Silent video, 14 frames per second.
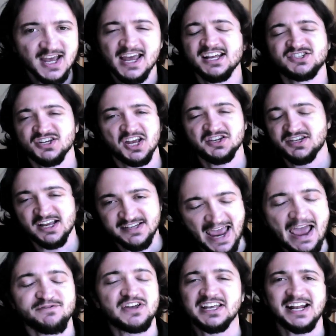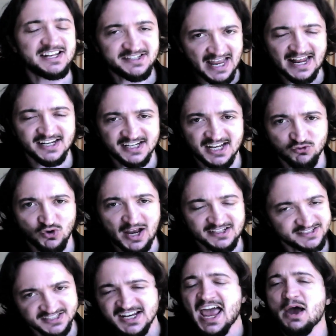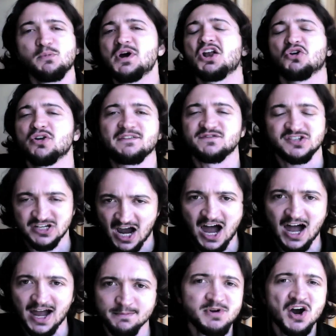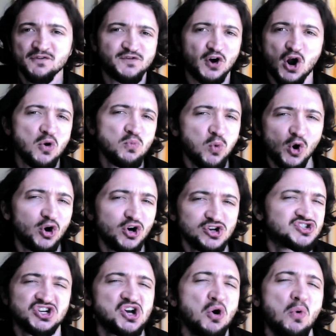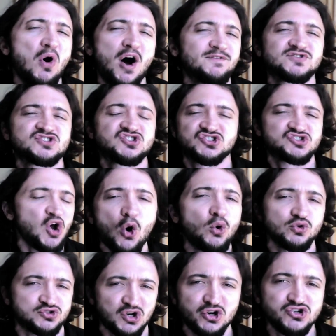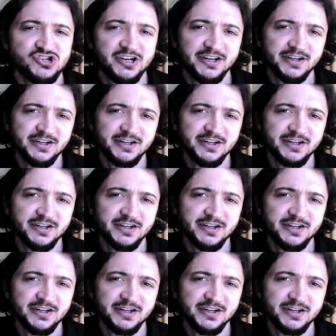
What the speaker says: It's having an identity crisis, and we don't have time for our words to go off soul searching.